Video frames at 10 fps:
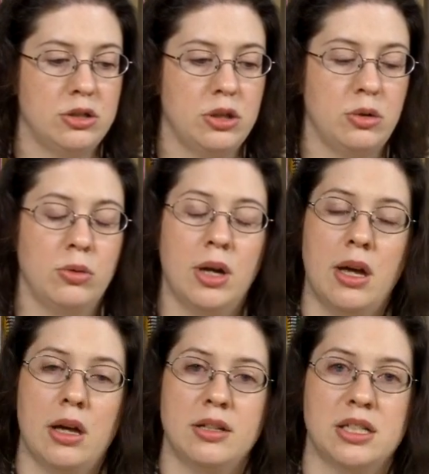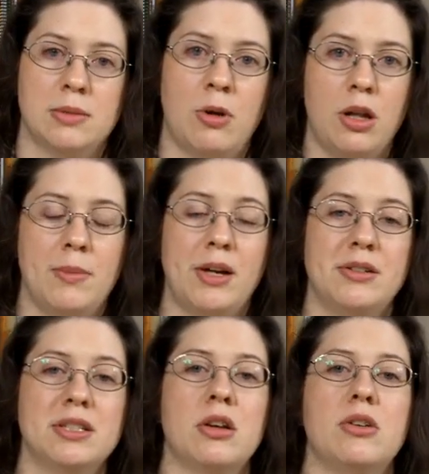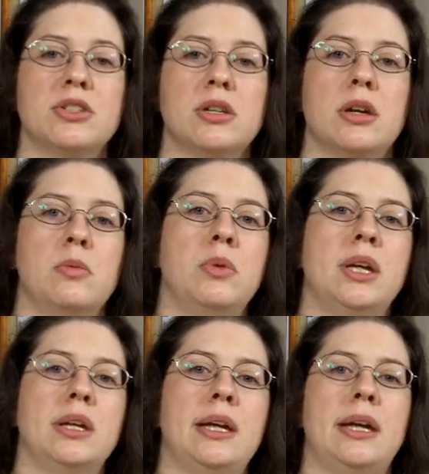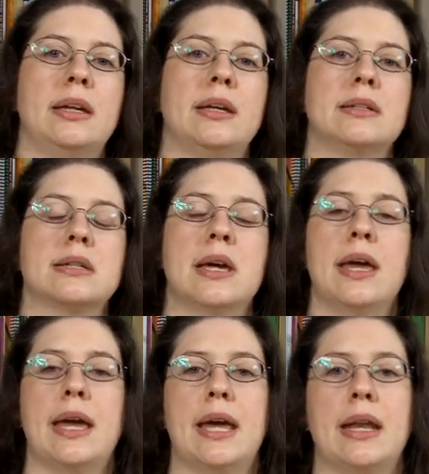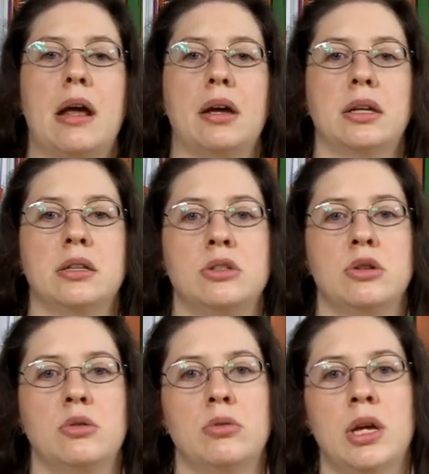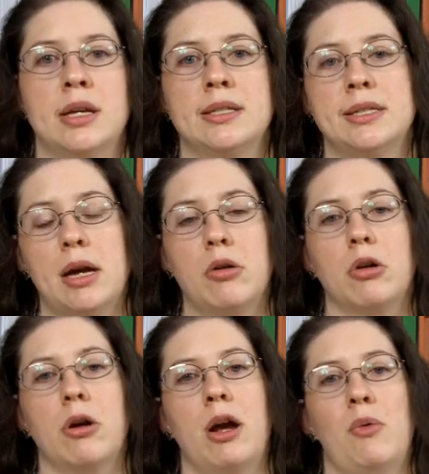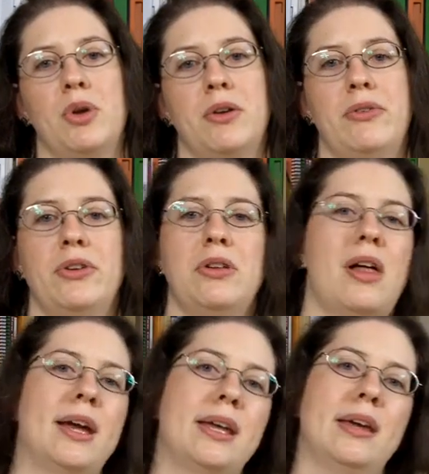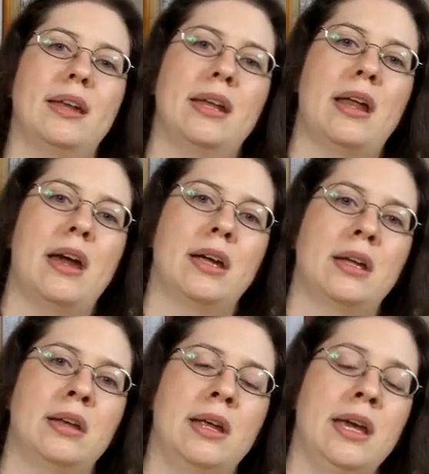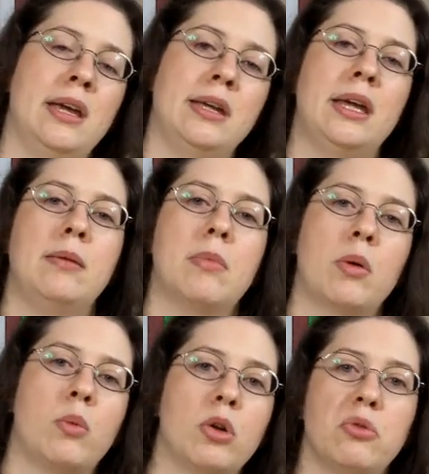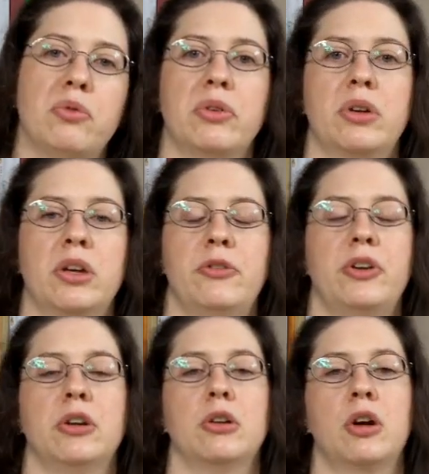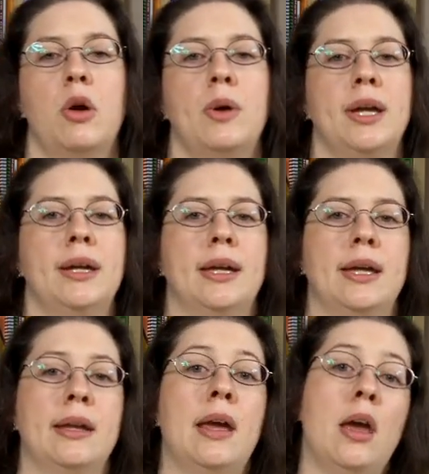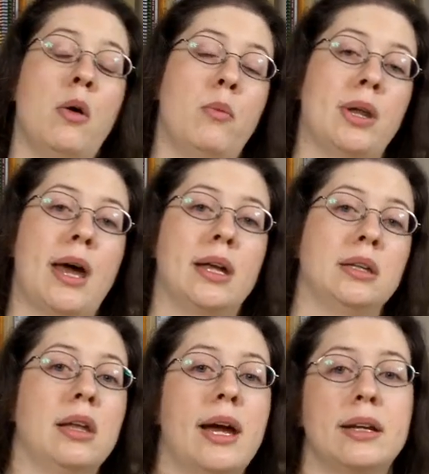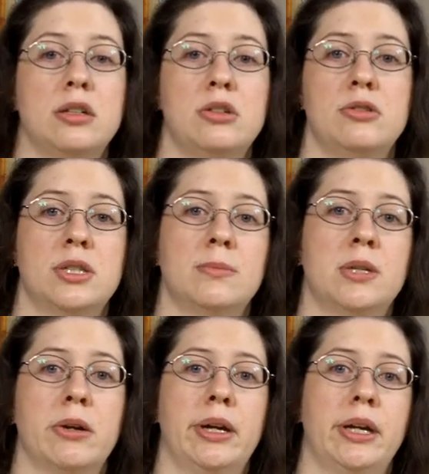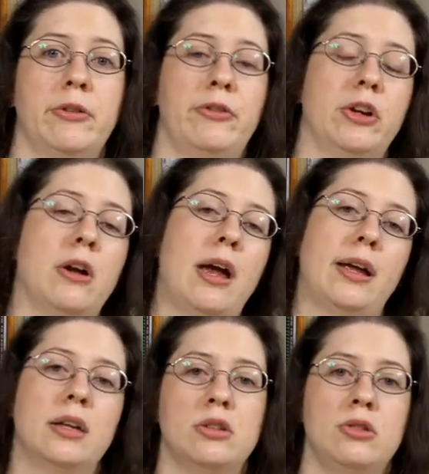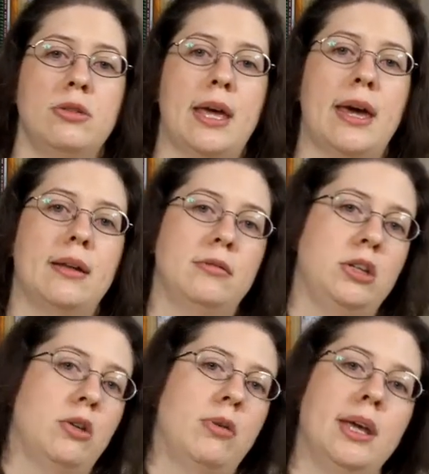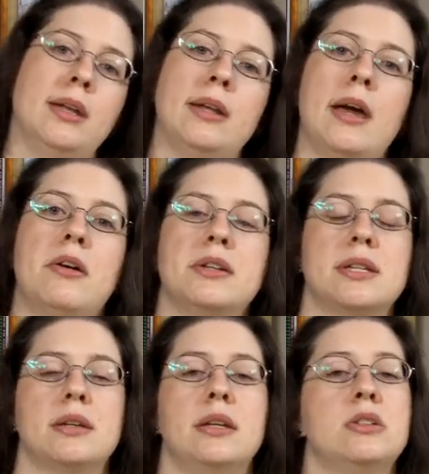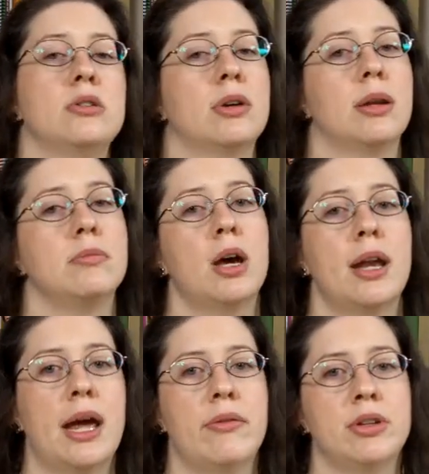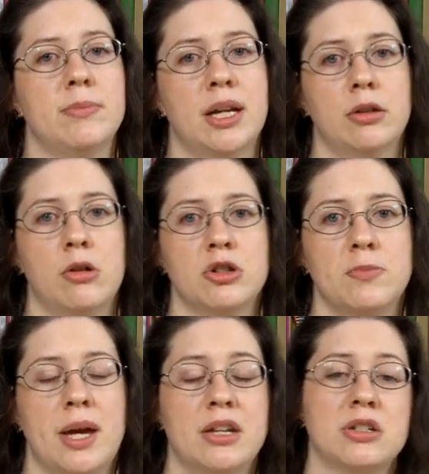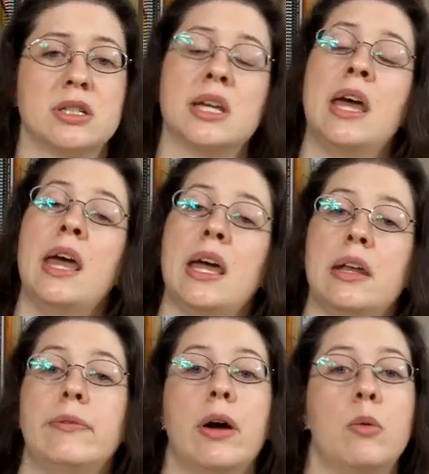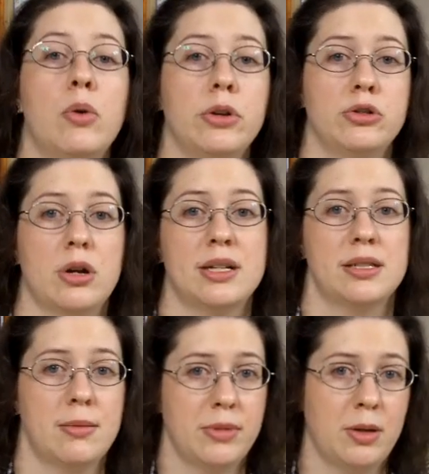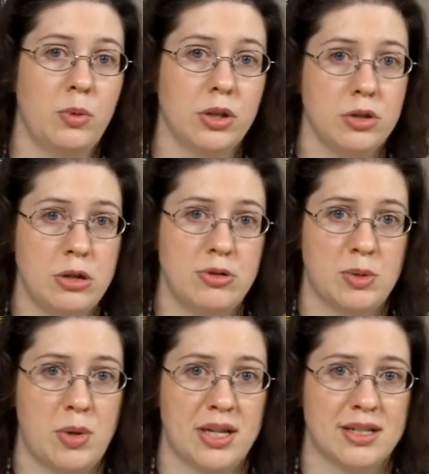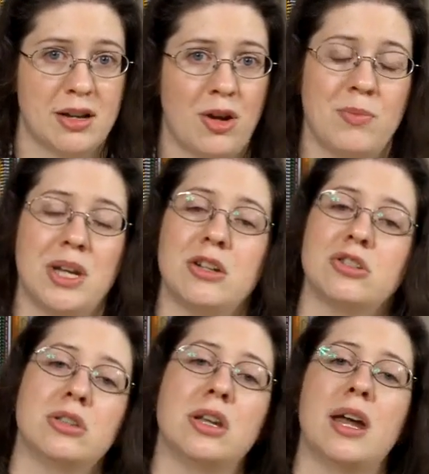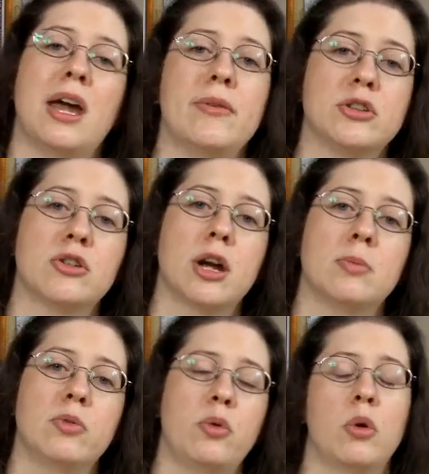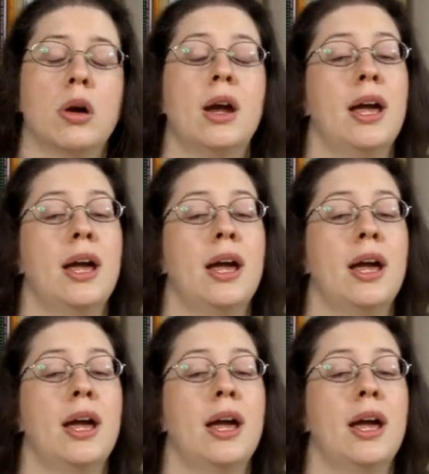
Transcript: do a small amount of salsa and we can eat it, and I can do sauerkraut when I feel like it, and I can keep my water kefir going, and when I'd like to do some dairy kefir, I can do that, you know, in and out as I need to, and I'm not having to make large batches. And if I want to try something with a new spice combination that I haven't tried before,